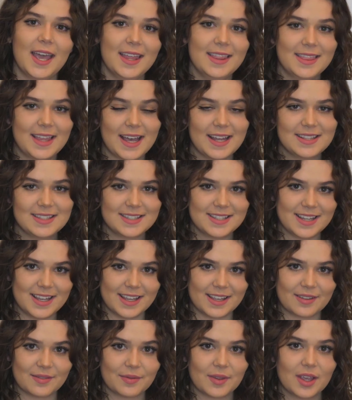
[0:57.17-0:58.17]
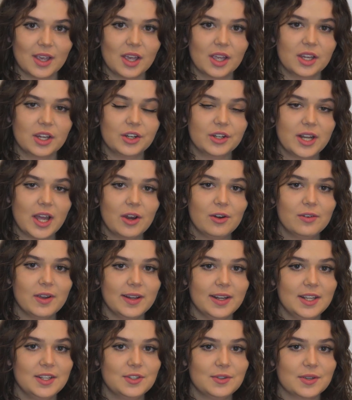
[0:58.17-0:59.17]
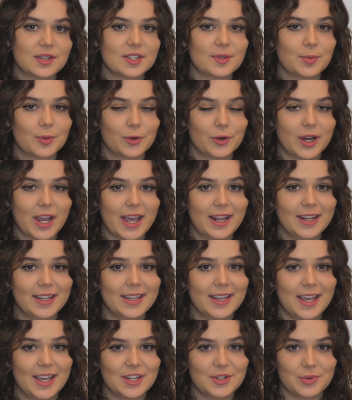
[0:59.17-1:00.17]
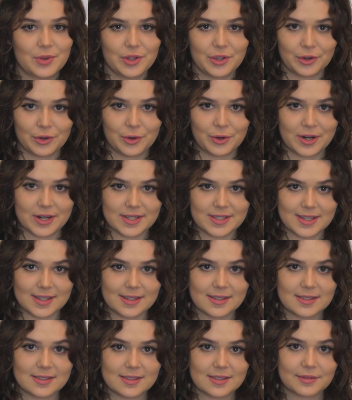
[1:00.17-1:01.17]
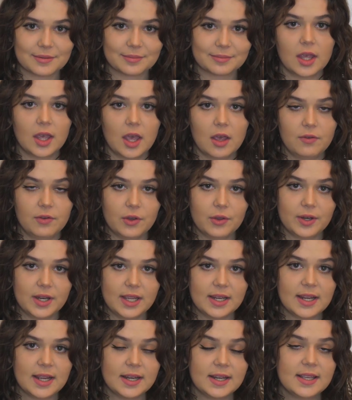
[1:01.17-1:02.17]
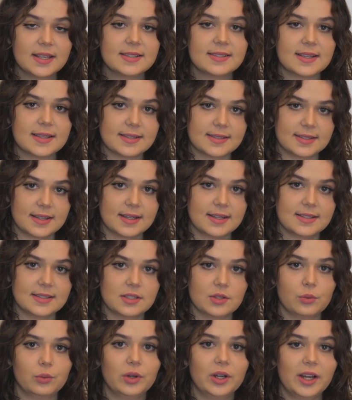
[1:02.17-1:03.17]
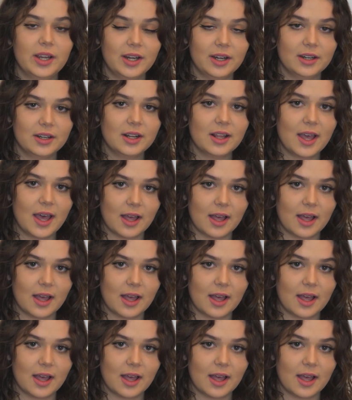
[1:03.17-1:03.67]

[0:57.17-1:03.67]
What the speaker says: And that's it. You're now ready to explore and engage with your courses. If you need any assistance, we're here to